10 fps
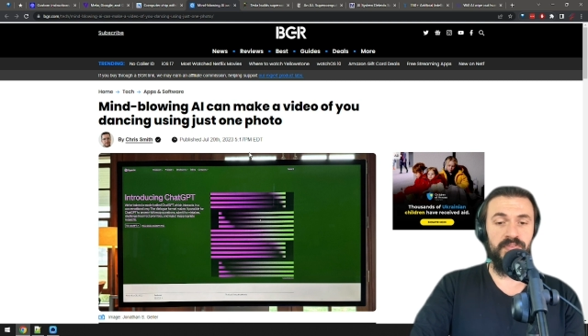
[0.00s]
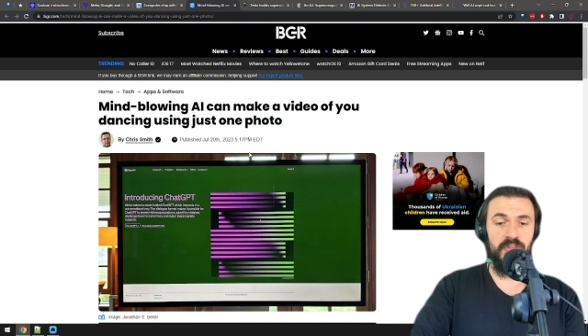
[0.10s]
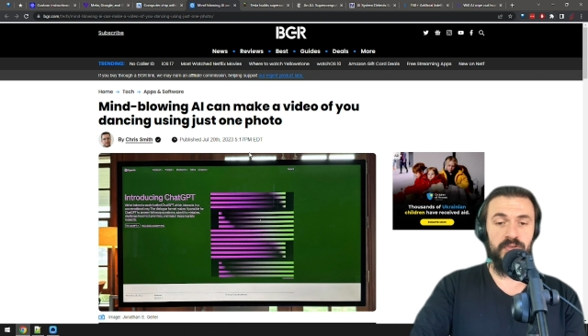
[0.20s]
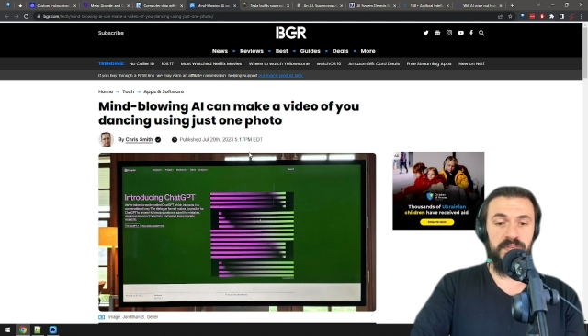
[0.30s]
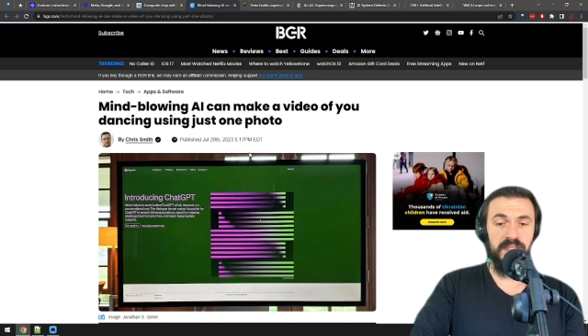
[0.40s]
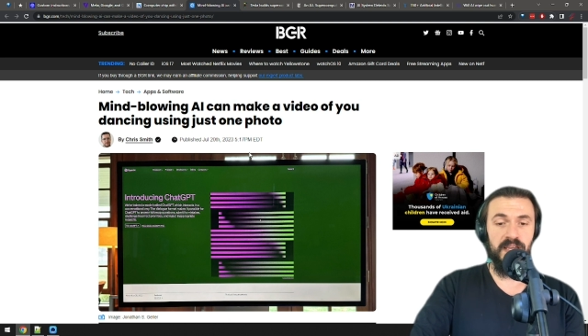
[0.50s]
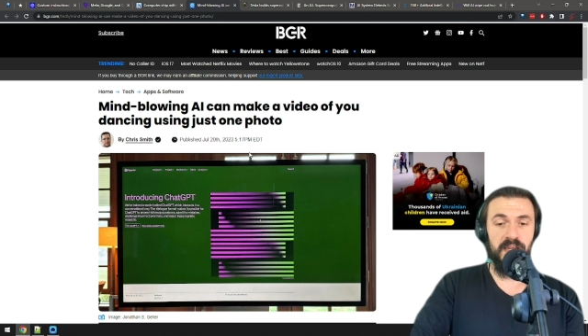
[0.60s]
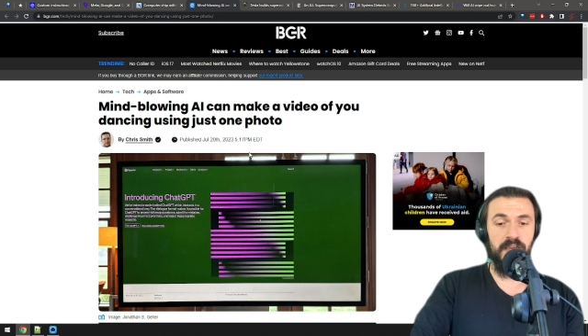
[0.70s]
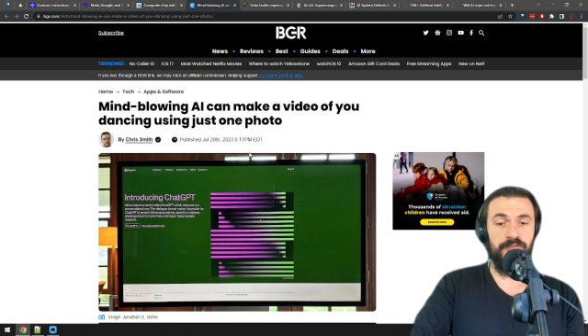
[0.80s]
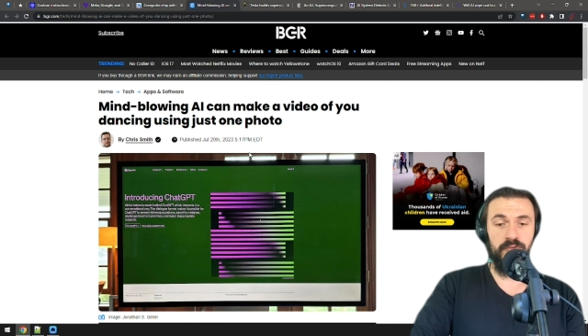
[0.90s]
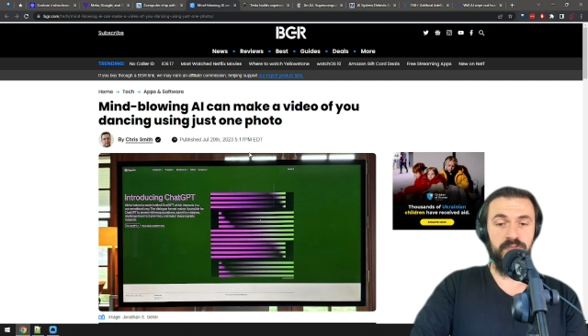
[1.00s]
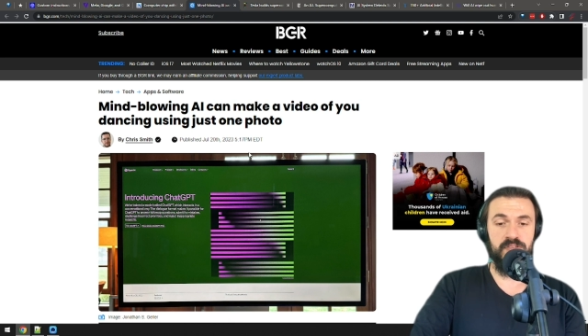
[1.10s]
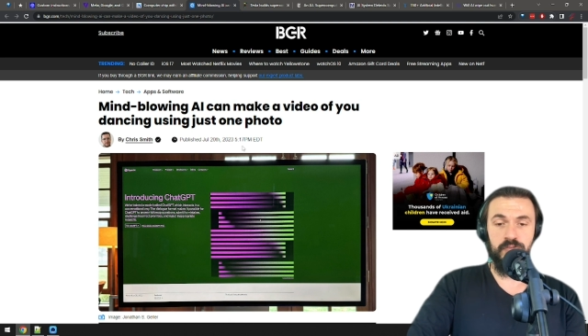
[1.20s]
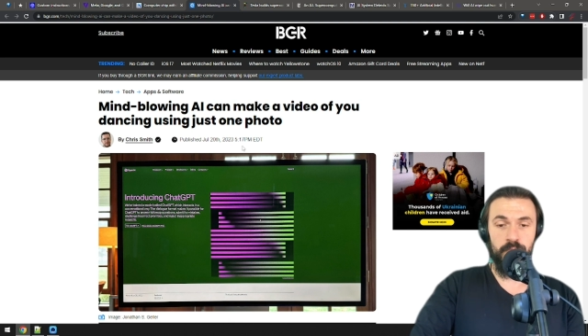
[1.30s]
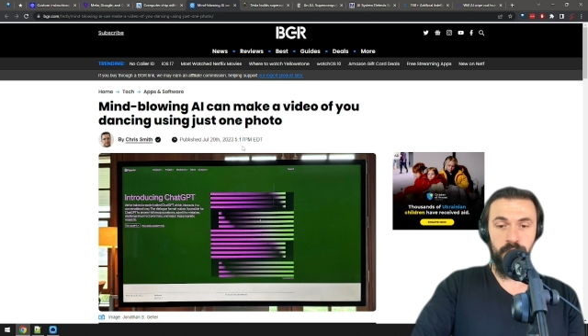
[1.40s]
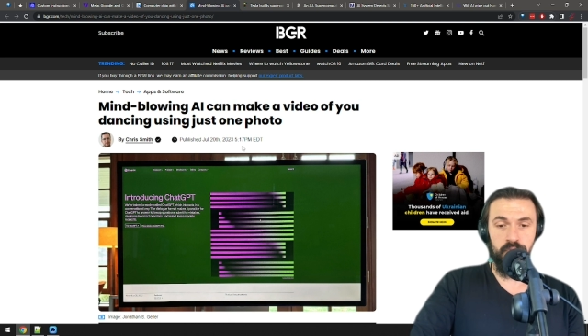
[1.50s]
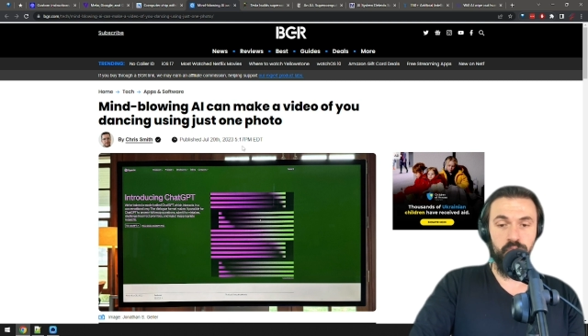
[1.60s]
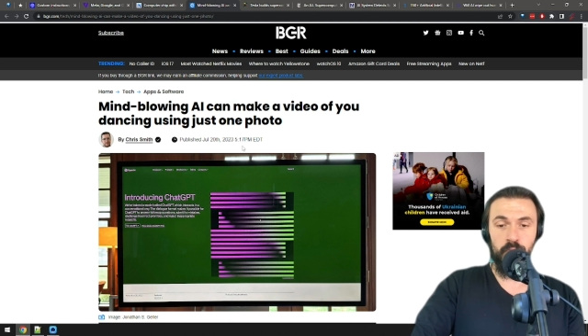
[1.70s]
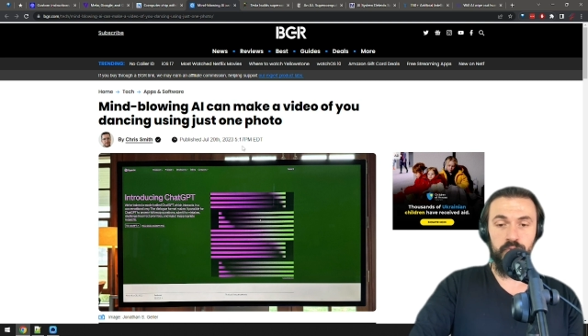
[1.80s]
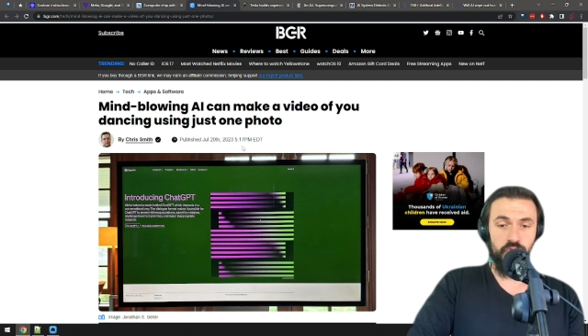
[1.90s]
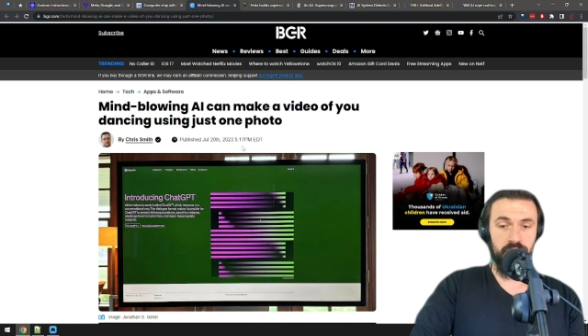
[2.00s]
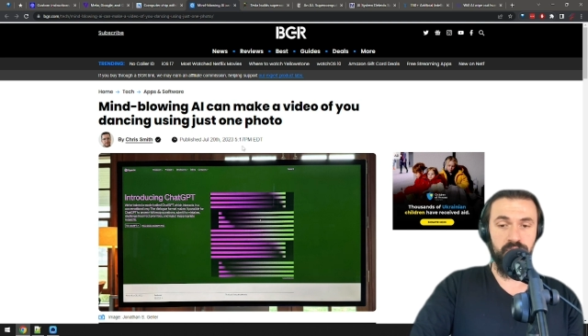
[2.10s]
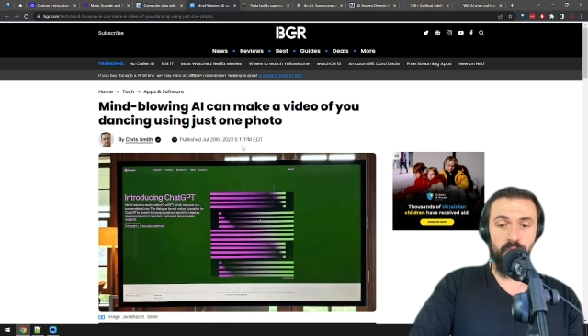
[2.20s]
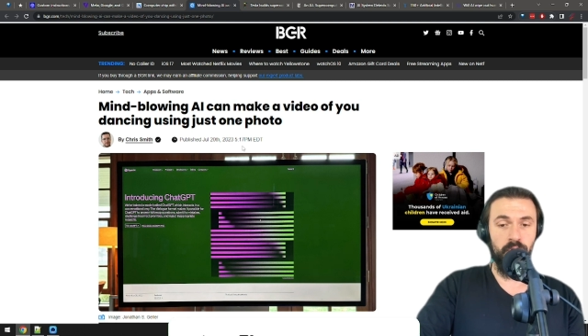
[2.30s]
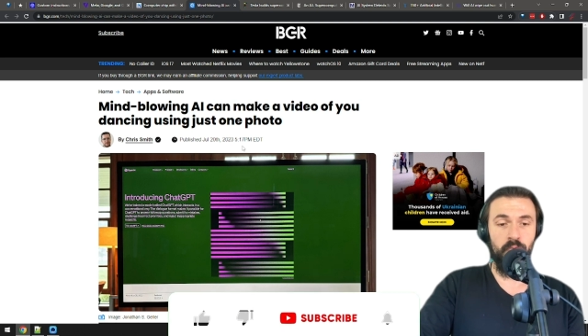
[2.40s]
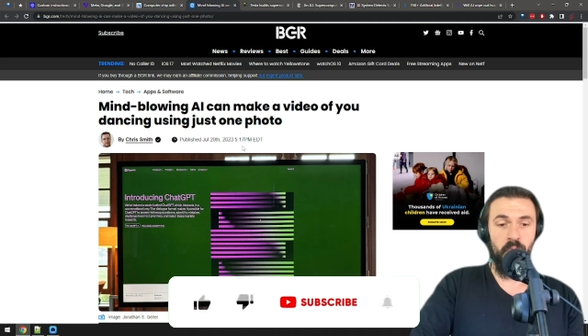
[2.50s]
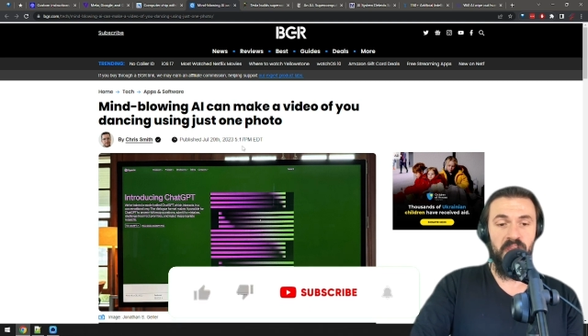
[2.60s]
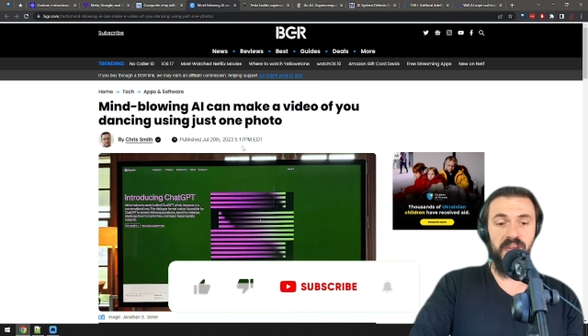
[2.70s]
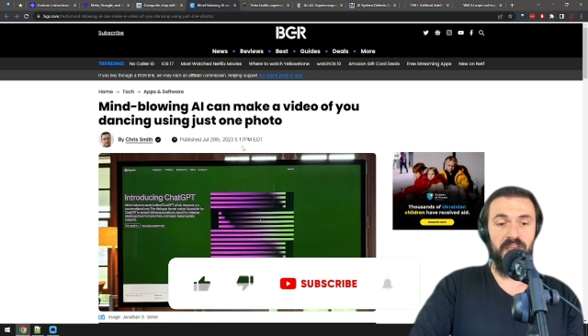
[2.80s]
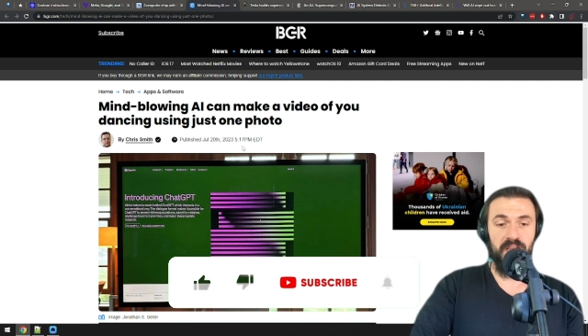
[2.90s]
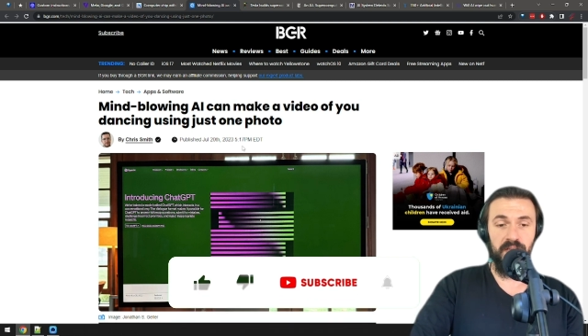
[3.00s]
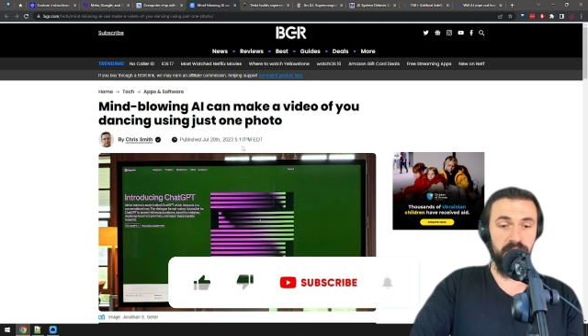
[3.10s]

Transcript: new DNA for super soldiers or creating